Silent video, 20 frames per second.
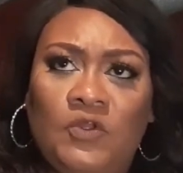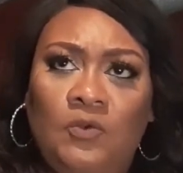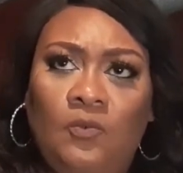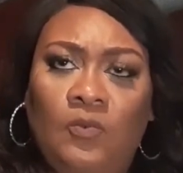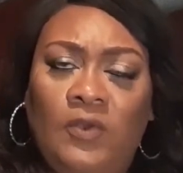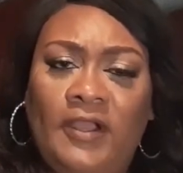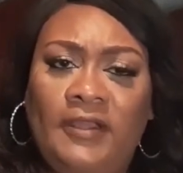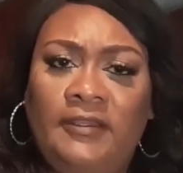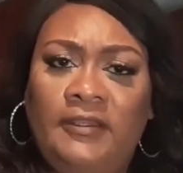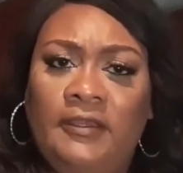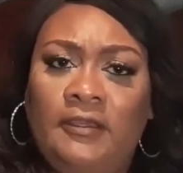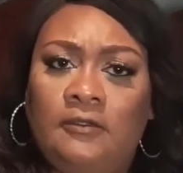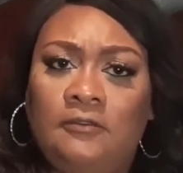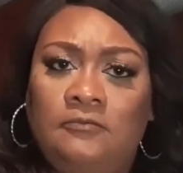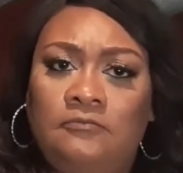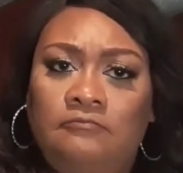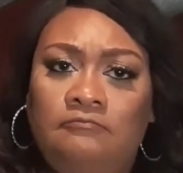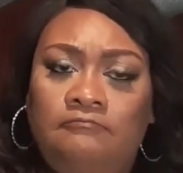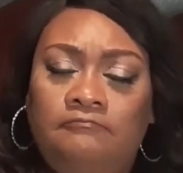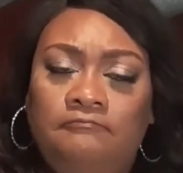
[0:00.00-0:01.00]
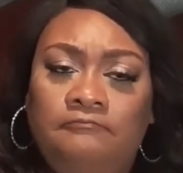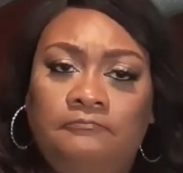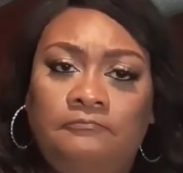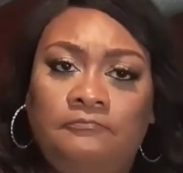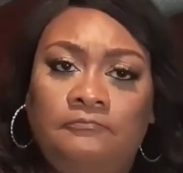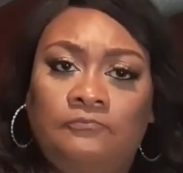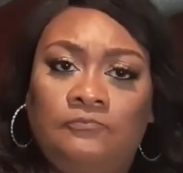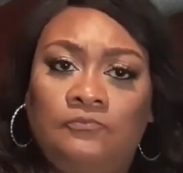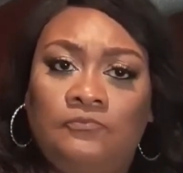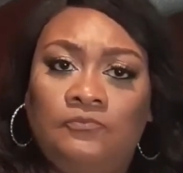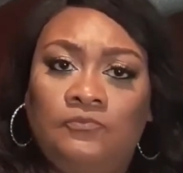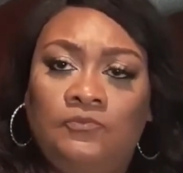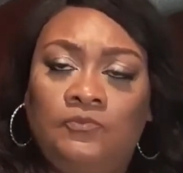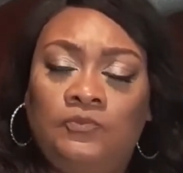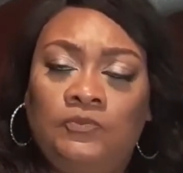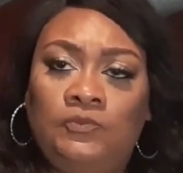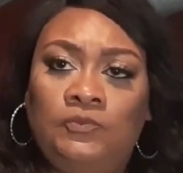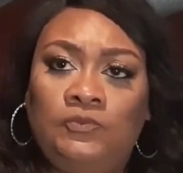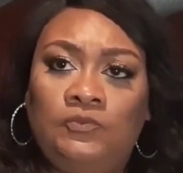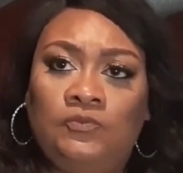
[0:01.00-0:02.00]
why now?
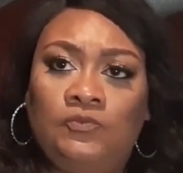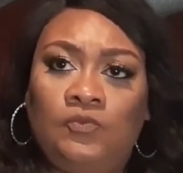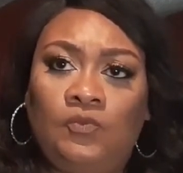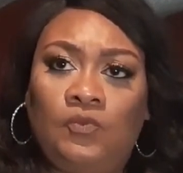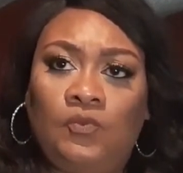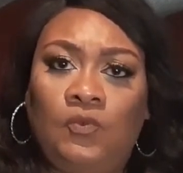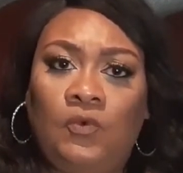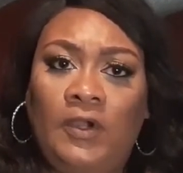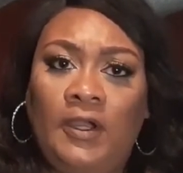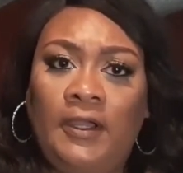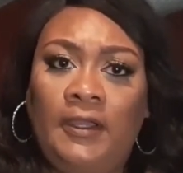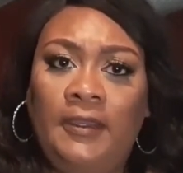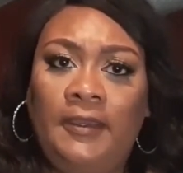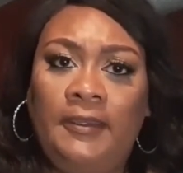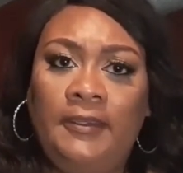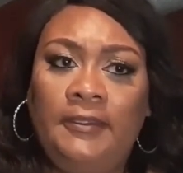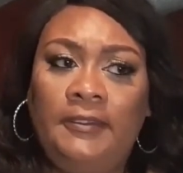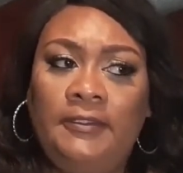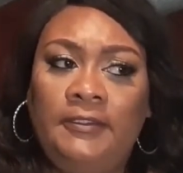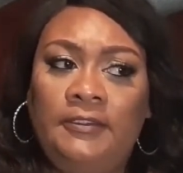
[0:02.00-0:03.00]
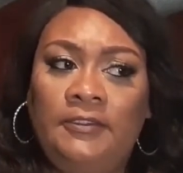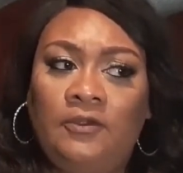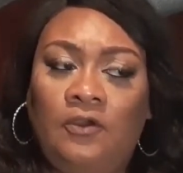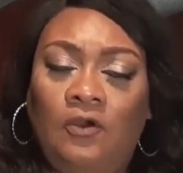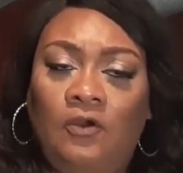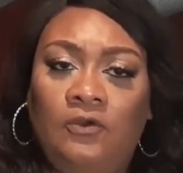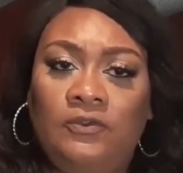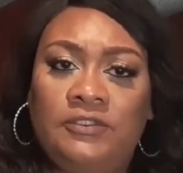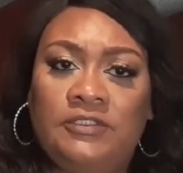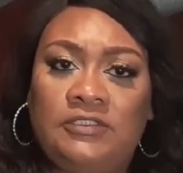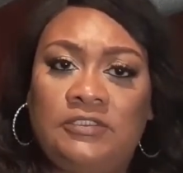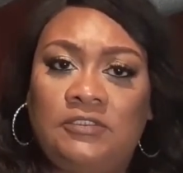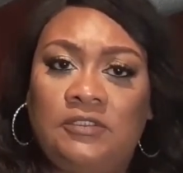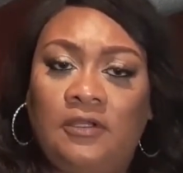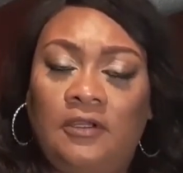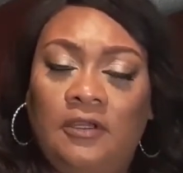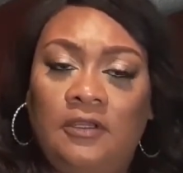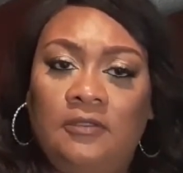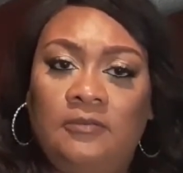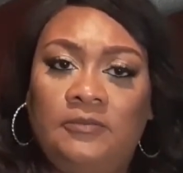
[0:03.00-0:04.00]
Why all this
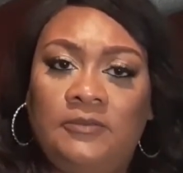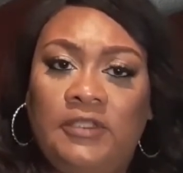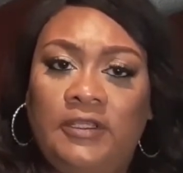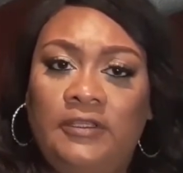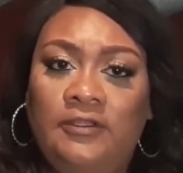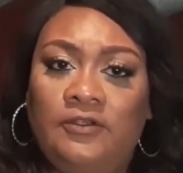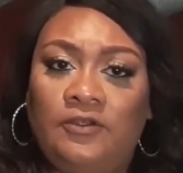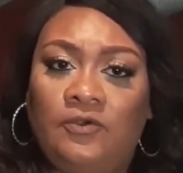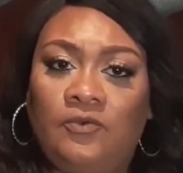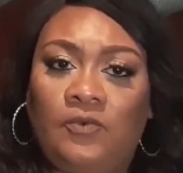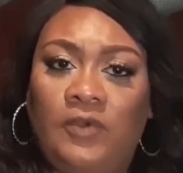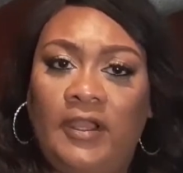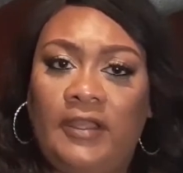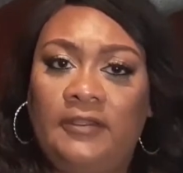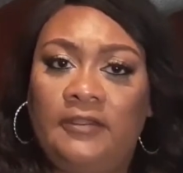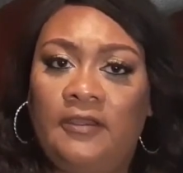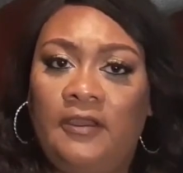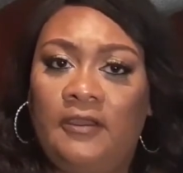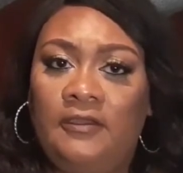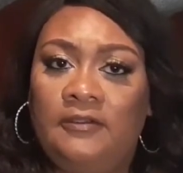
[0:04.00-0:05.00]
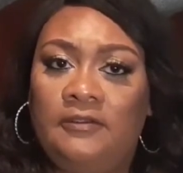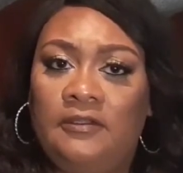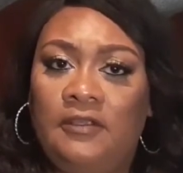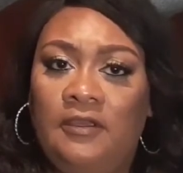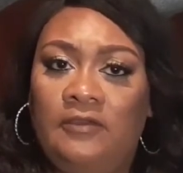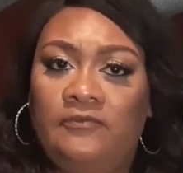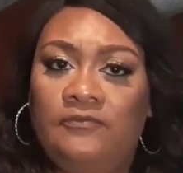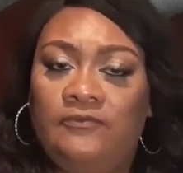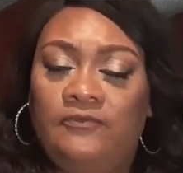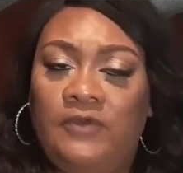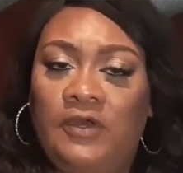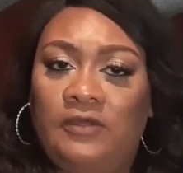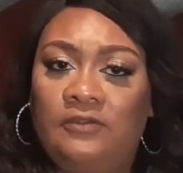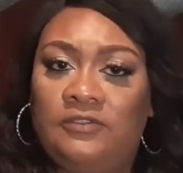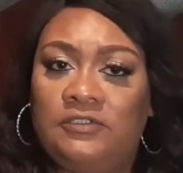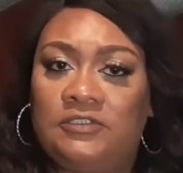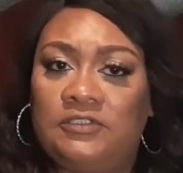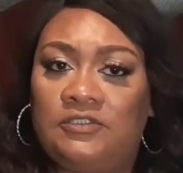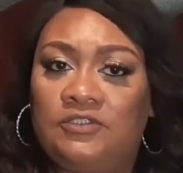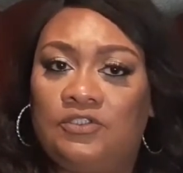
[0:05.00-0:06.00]
time later? Why not have
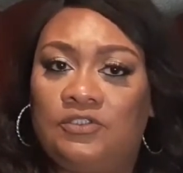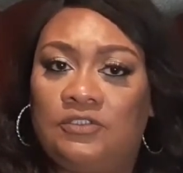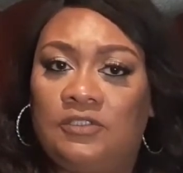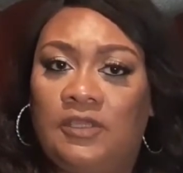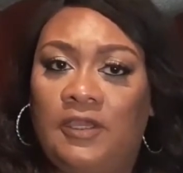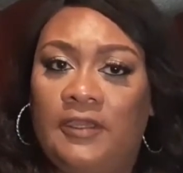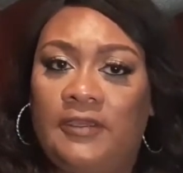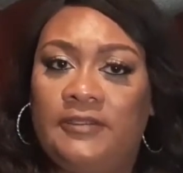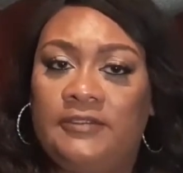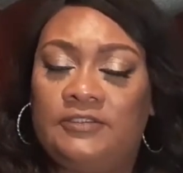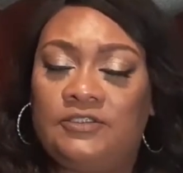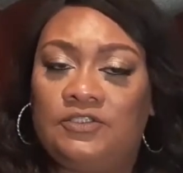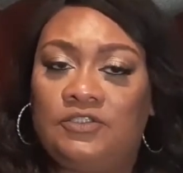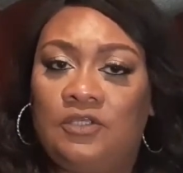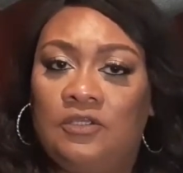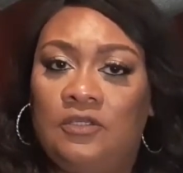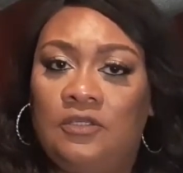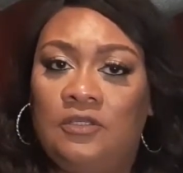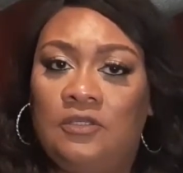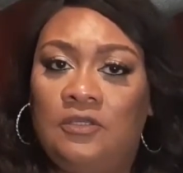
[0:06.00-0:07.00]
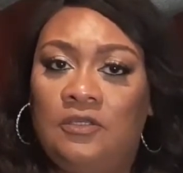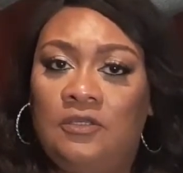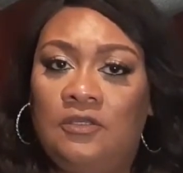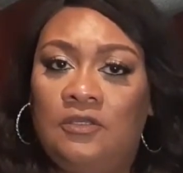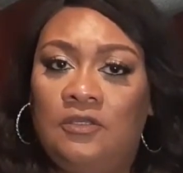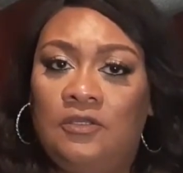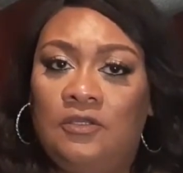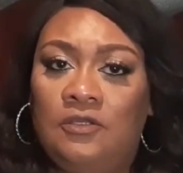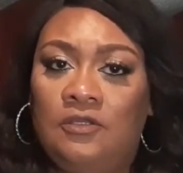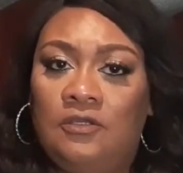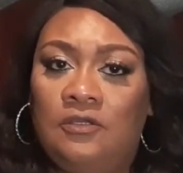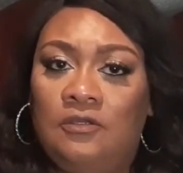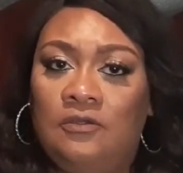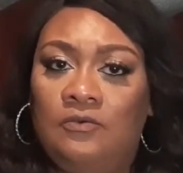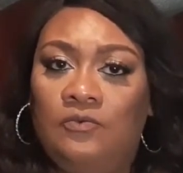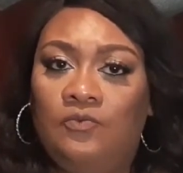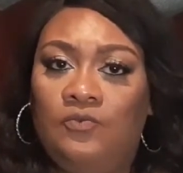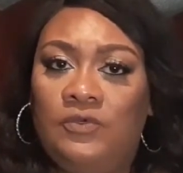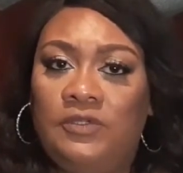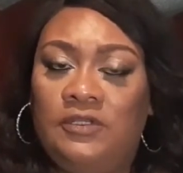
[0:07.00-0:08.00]
filed this case
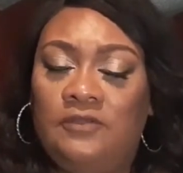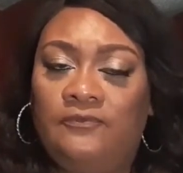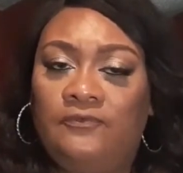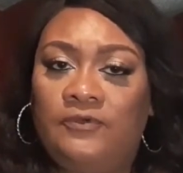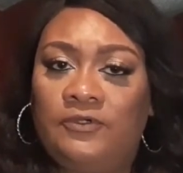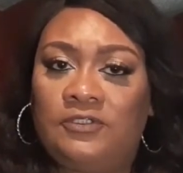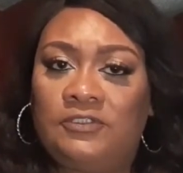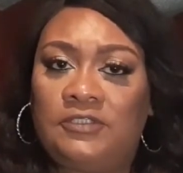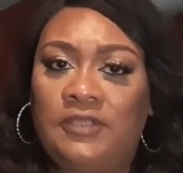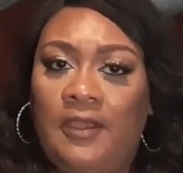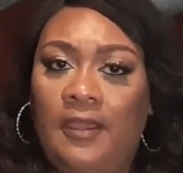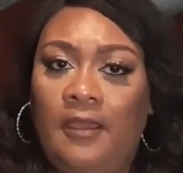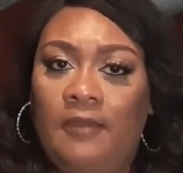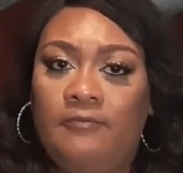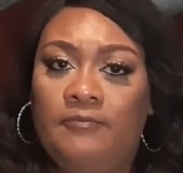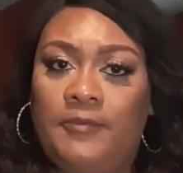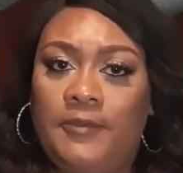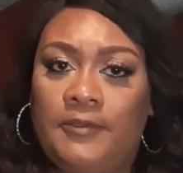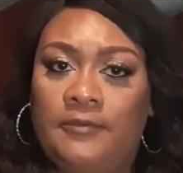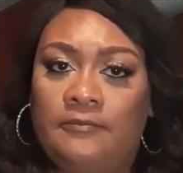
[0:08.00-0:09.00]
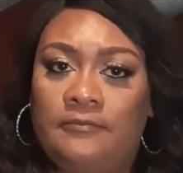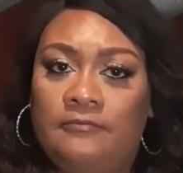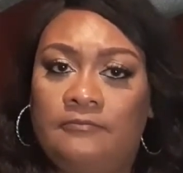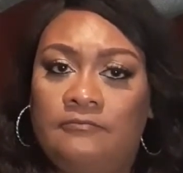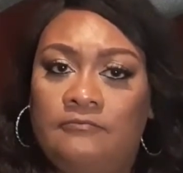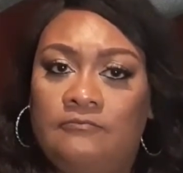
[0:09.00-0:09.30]
when it first happened?